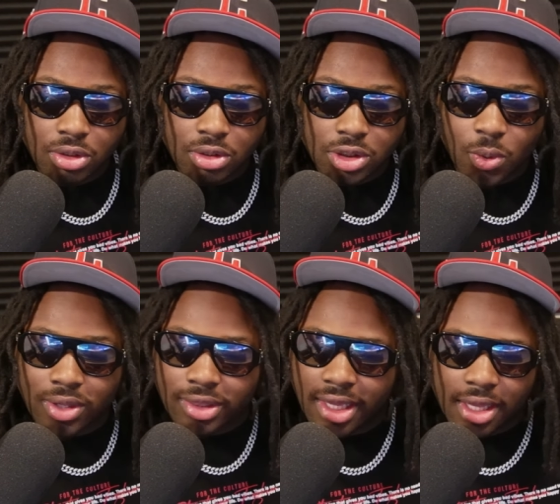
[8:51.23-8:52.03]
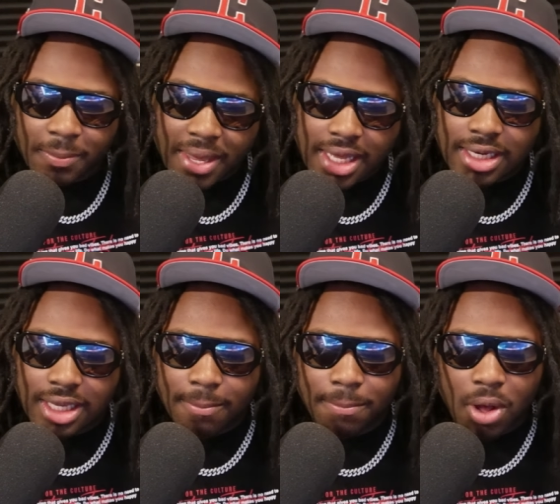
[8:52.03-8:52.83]
so if they can make a
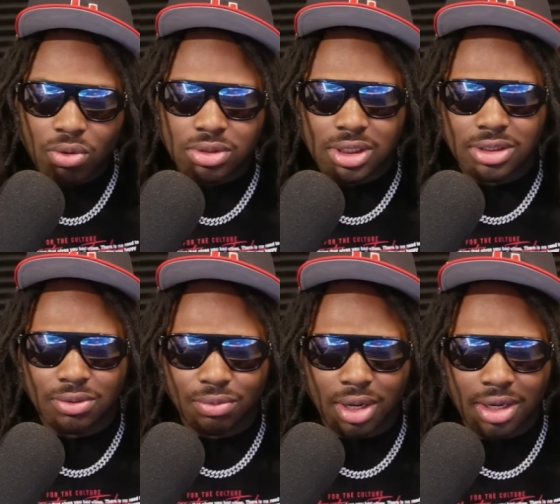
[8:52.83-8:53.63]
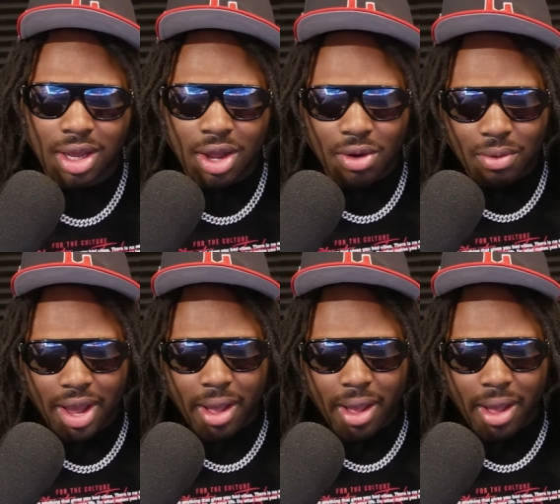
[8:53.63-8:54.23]
deep postseason run, right?